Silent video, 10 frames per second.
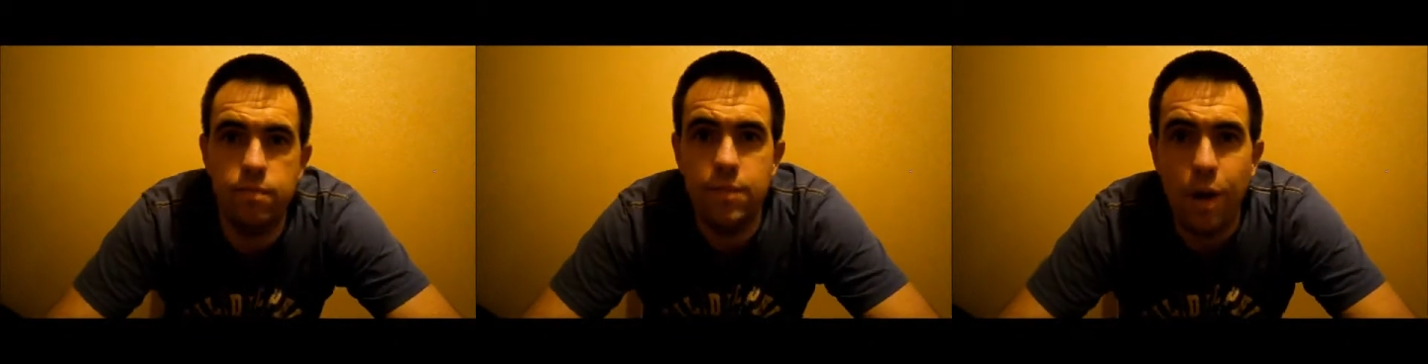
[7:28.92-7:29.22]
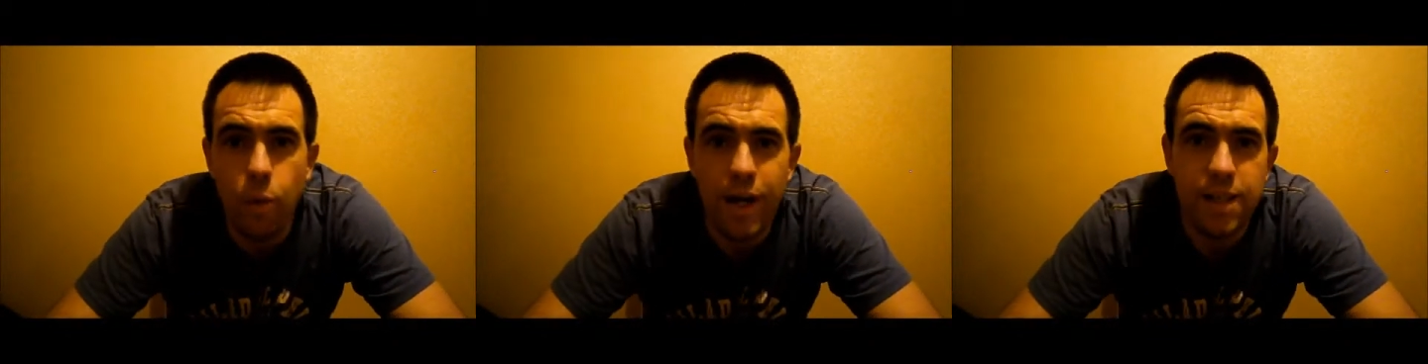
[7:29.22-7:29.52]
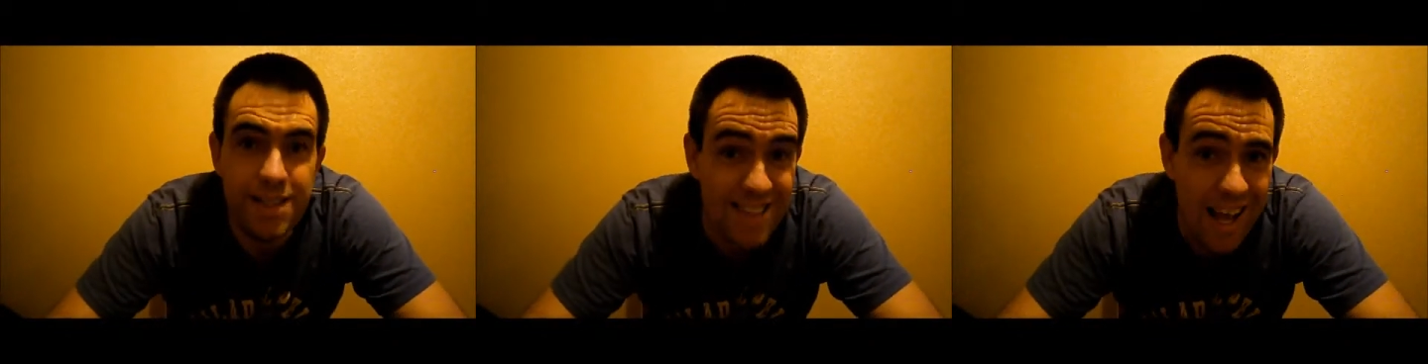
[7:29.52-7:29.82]
Now, when I
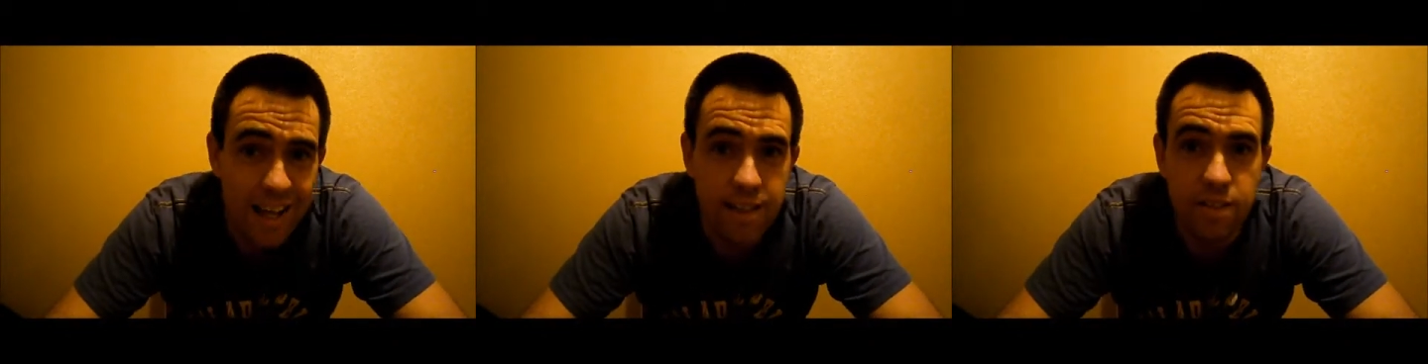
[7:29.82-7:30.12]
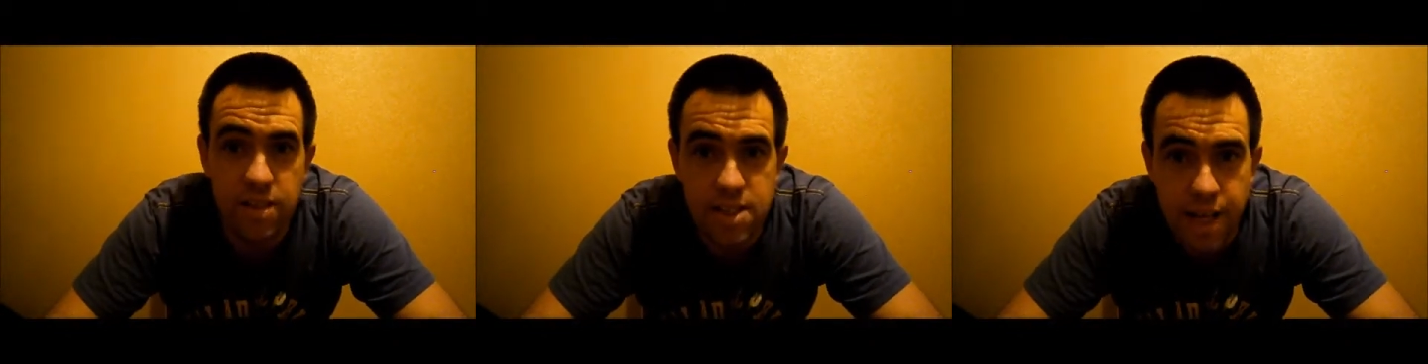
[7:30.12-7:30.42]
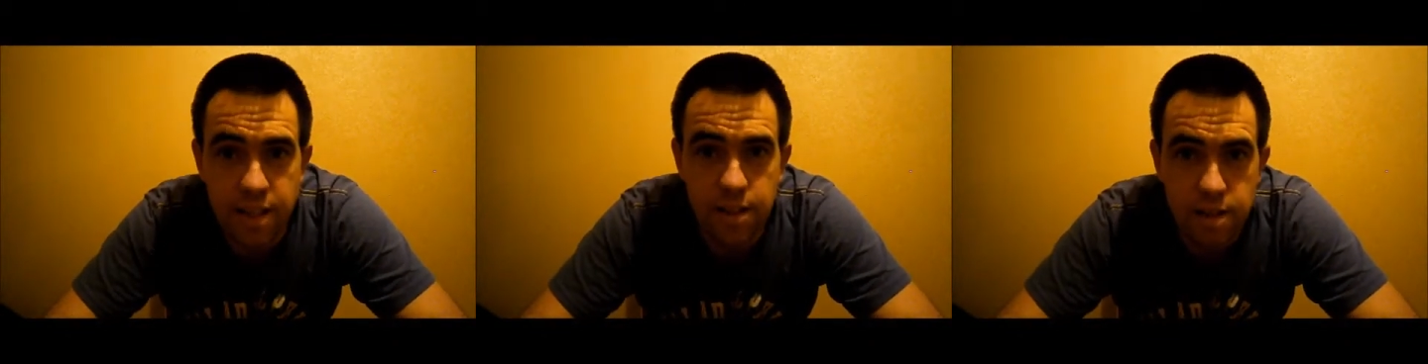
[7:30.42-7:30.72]
designed the
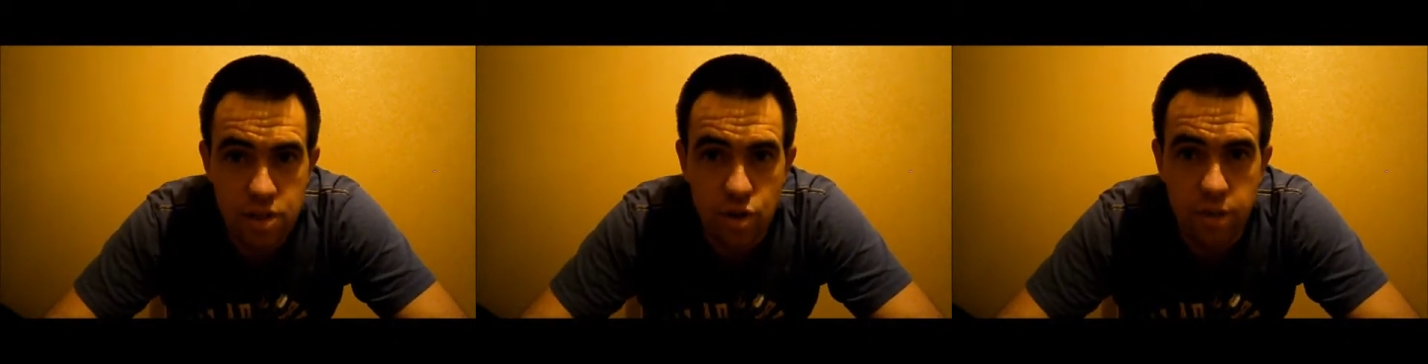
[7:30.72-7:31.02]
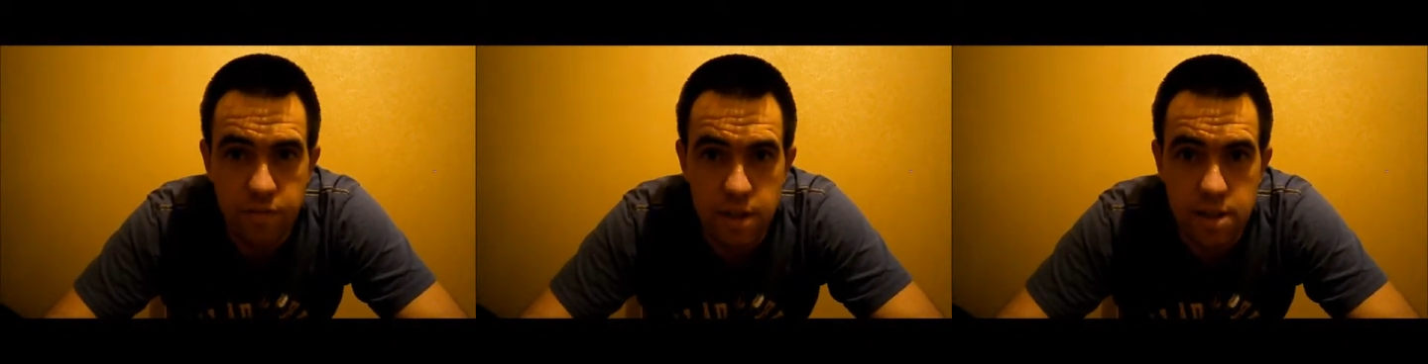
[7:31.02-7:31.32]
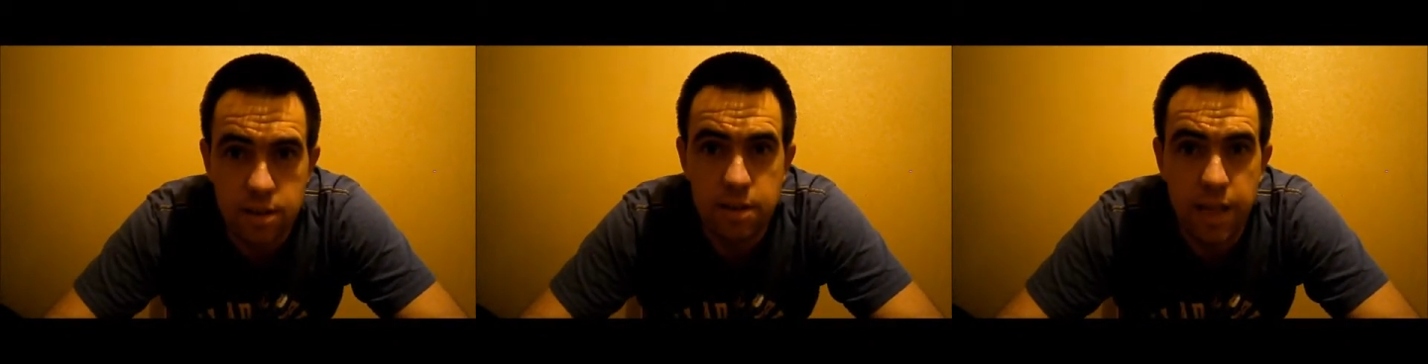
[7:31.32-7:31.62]
2nd edition of this
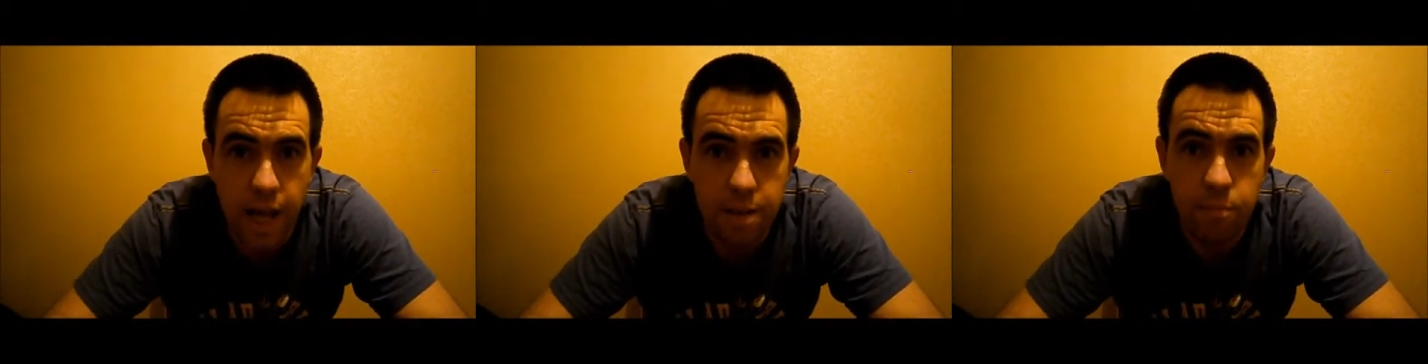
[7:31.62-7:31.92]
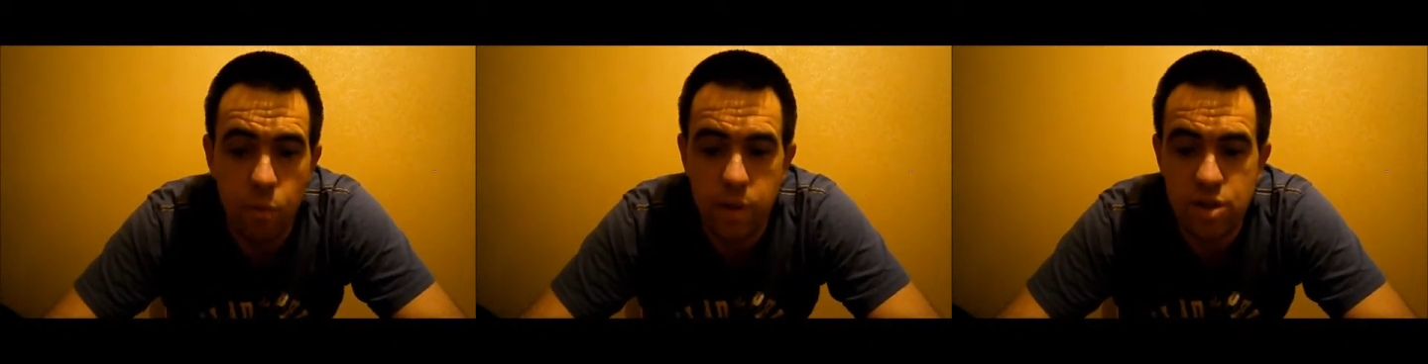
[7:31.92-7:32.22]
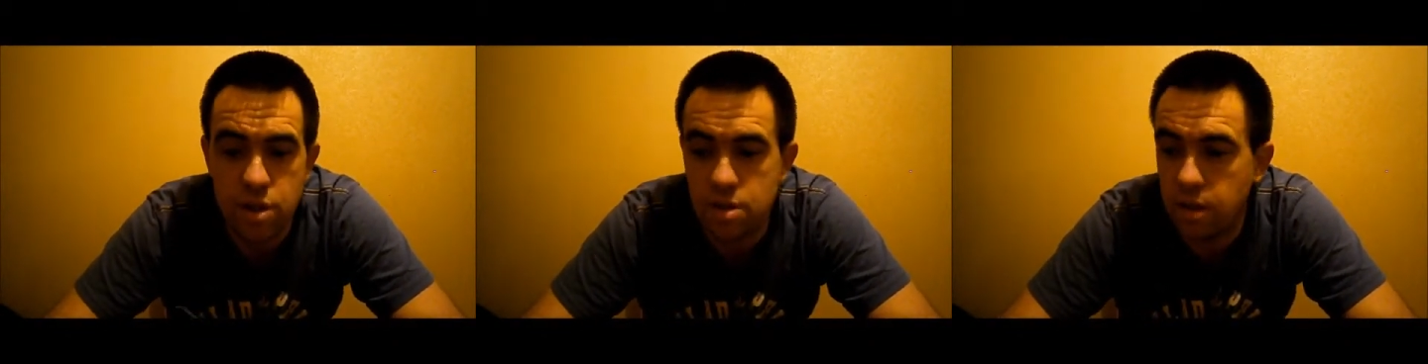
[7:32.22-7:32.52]
game,
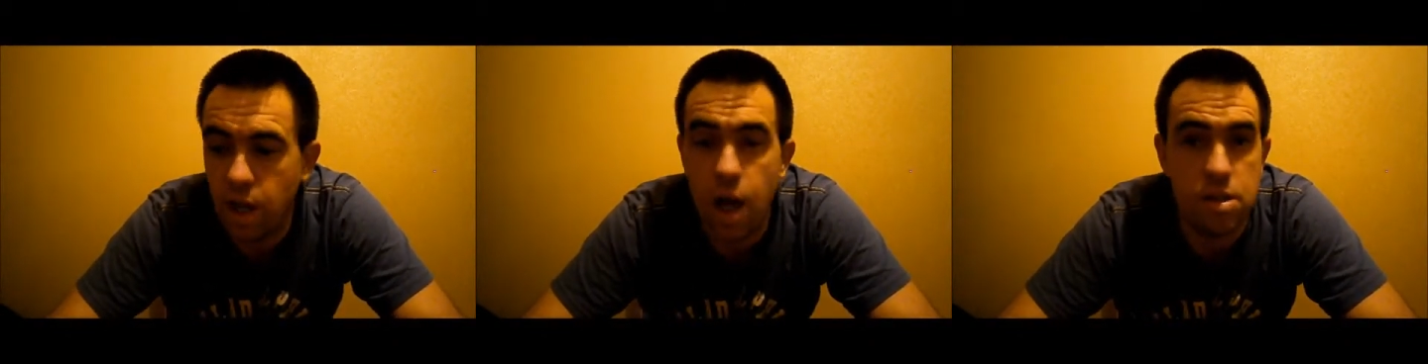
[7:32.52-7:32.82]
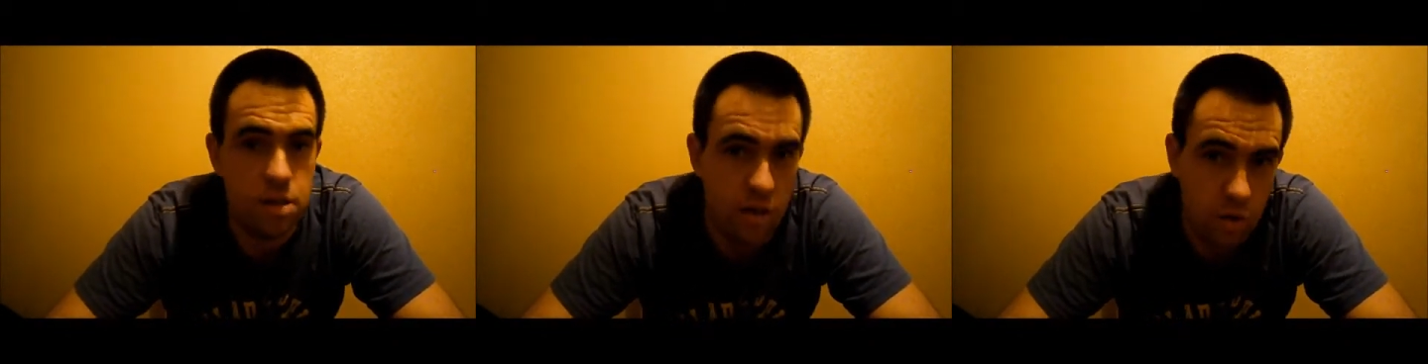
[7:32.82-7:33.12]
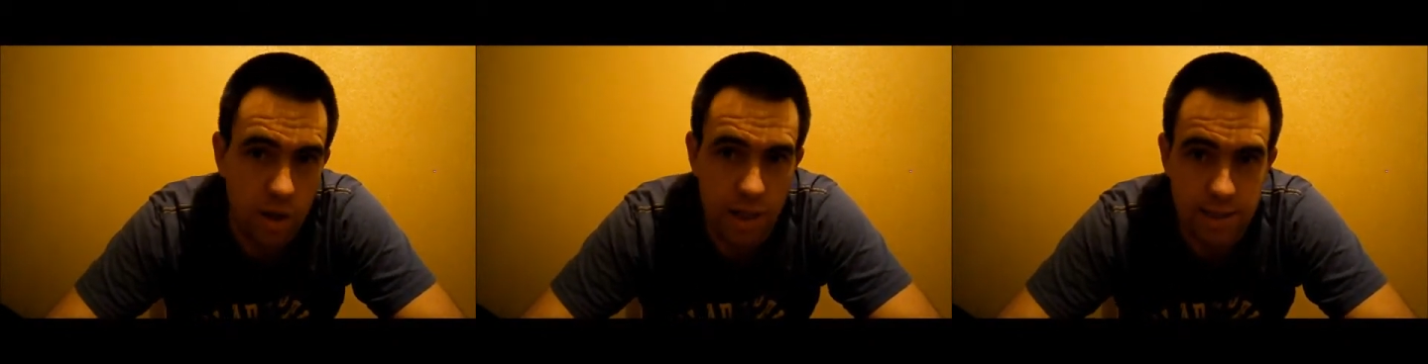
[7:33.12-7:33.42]
which is the cards that you're
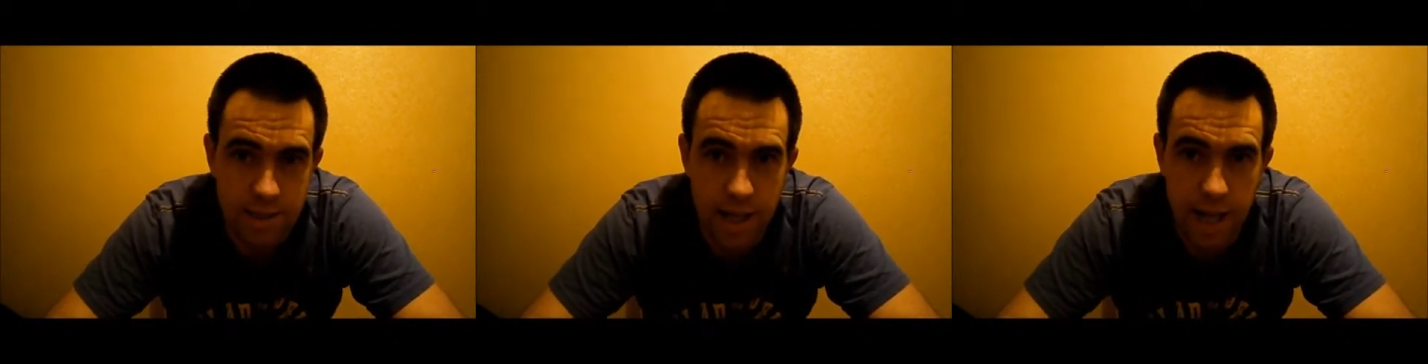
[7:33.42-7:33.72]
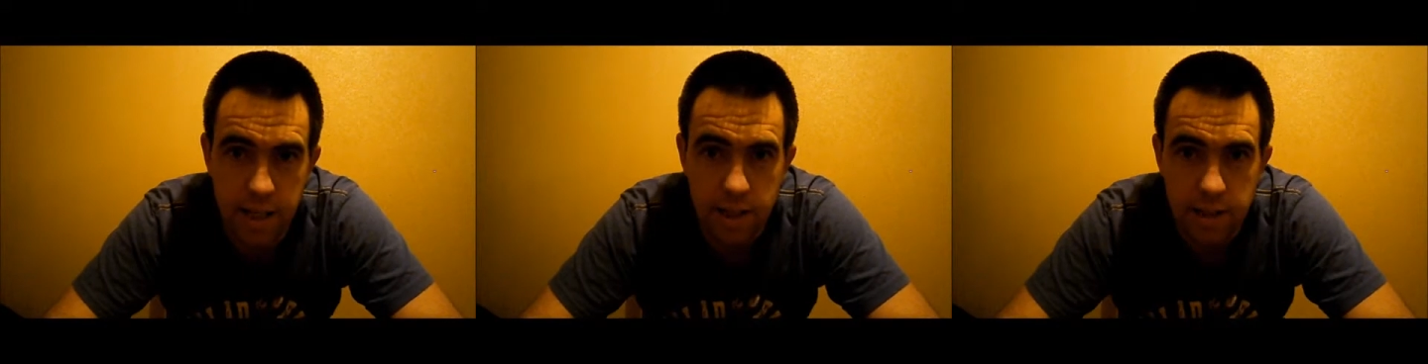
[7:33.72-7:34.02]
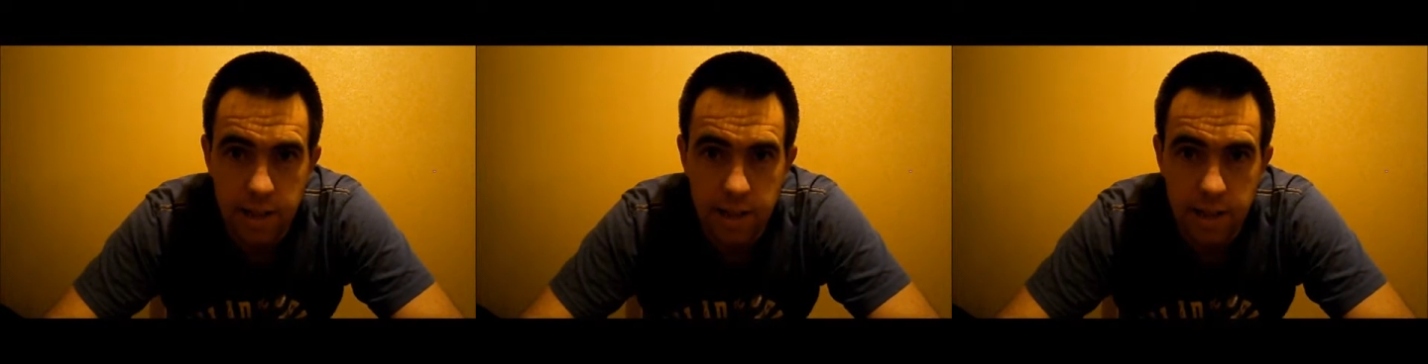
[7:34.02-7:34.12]
looking at today,